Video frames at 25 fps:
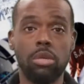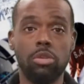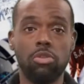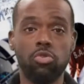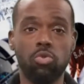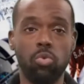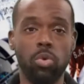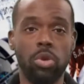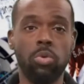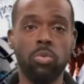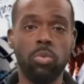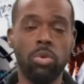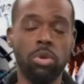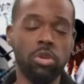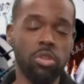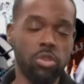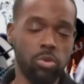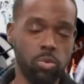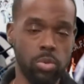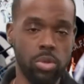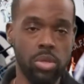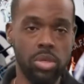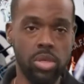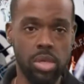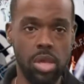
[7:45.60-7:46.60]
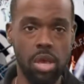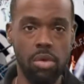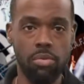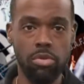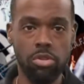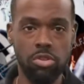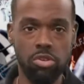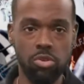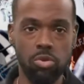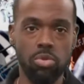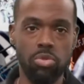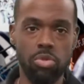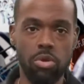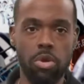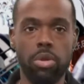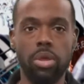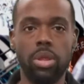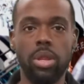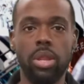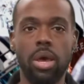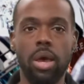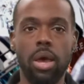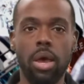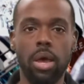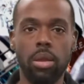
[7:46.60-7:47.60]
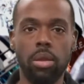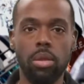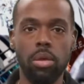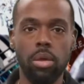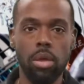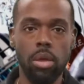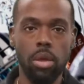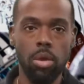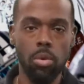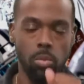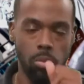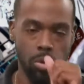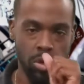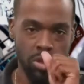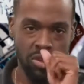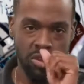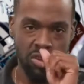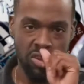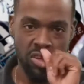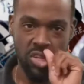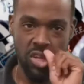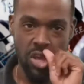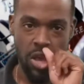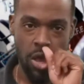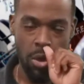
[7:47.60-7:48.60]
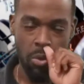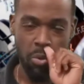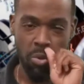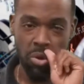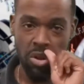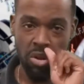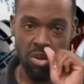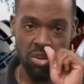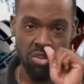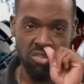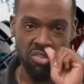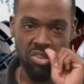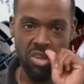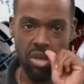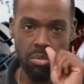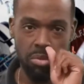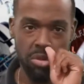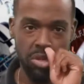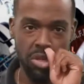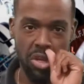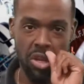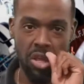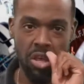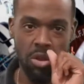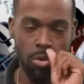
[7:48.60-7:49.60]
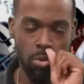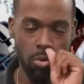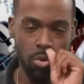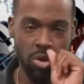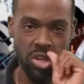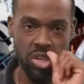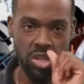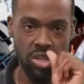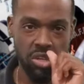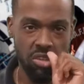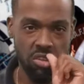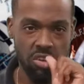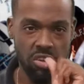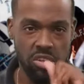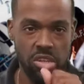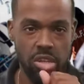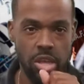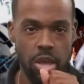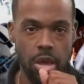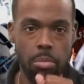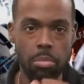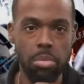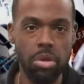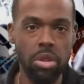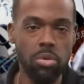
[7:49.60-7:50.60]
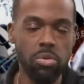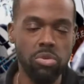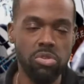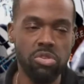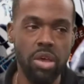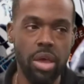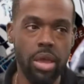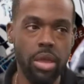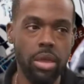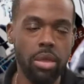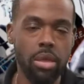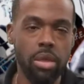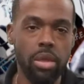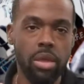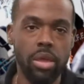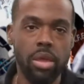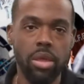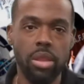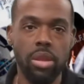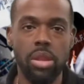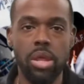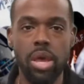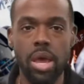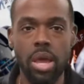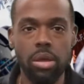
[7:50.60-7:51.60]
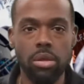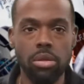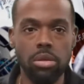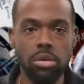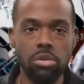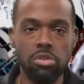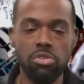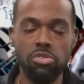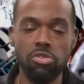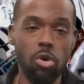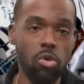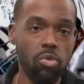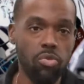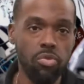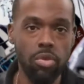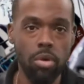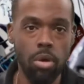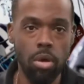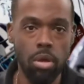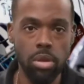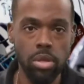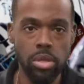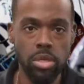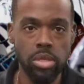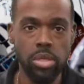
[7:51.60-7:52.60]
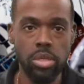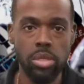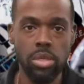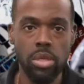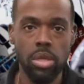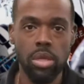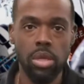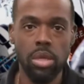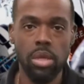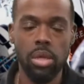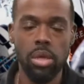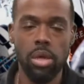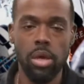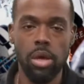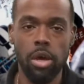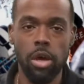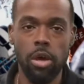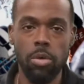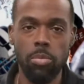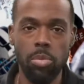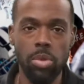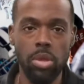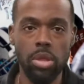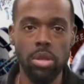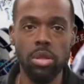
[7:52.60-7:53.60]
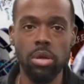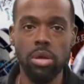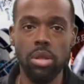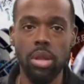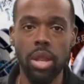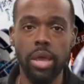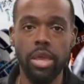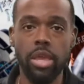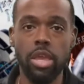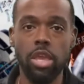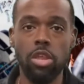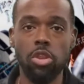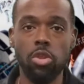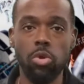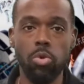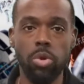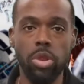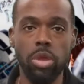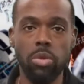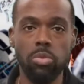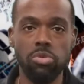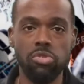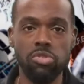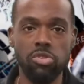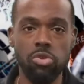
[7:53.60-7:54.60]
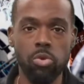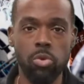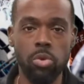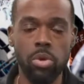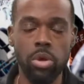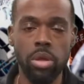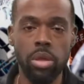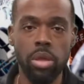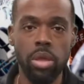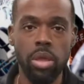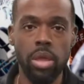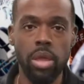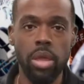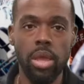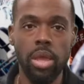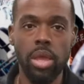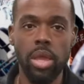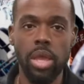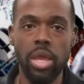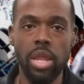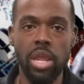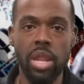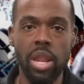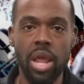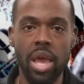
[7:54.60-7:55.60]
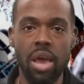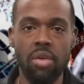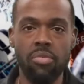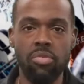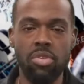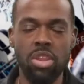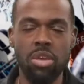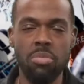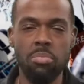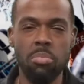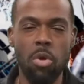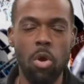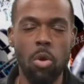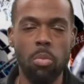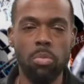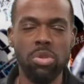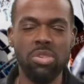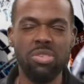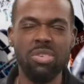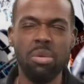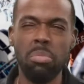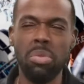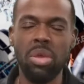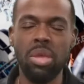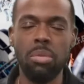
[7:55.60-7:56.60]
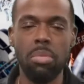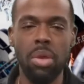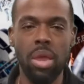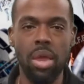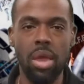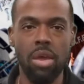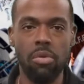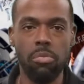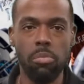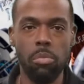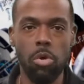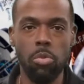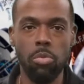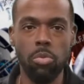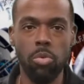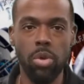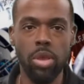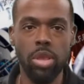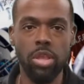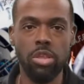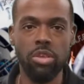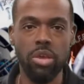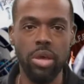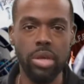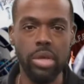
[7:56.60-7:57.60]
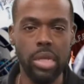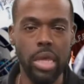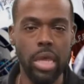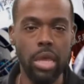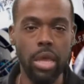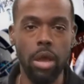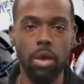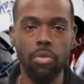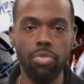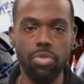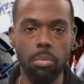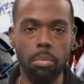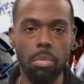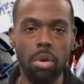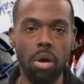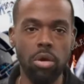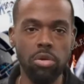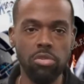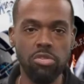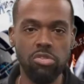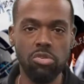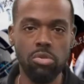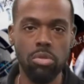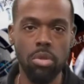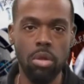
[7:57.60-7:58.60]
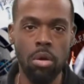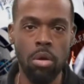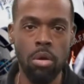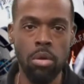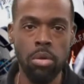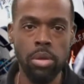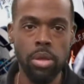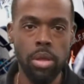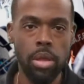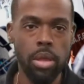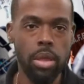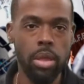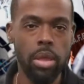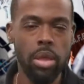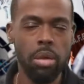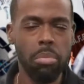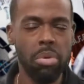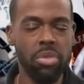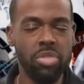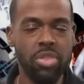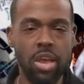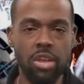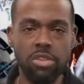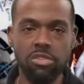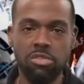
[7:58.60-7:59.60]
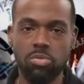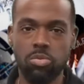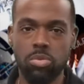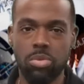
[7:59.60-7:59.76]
21 of 27, 239, 1 touchdown, 1 interception, and a rushing touchdown. But it was like Dak looked so flawless. He looked like he knew what he was doing. He didn't have any moments. He may have a moment where he held the ball too long, but that's